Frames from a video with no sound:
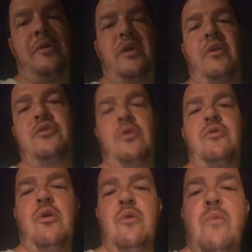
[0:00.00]
getting ready to start
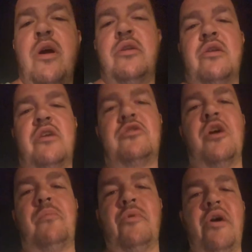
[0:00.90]
turning red in the next
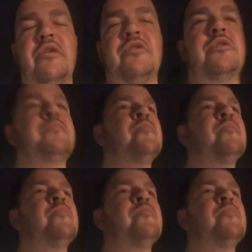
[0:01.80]
couple of days.